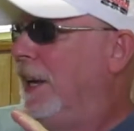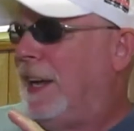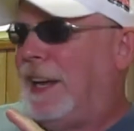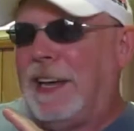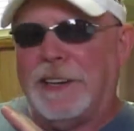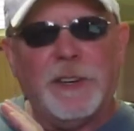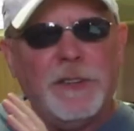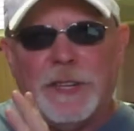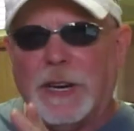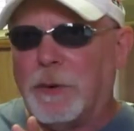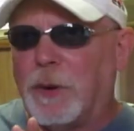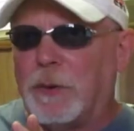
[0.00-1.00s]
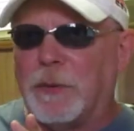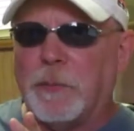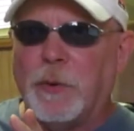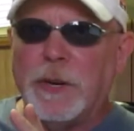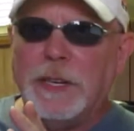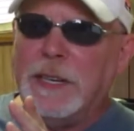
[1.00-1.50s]
I couldn't tell where it was
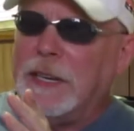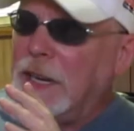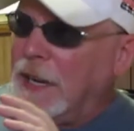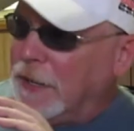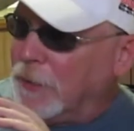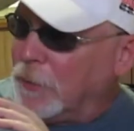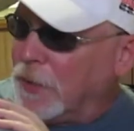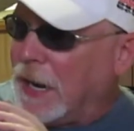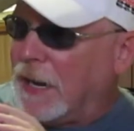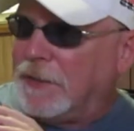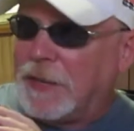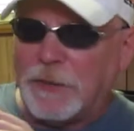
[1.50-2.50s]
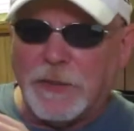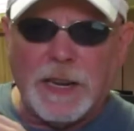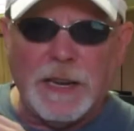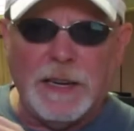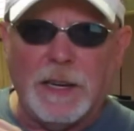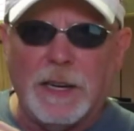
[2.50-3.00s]
pointing. There were guys
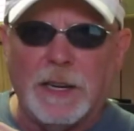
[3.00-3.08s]
outside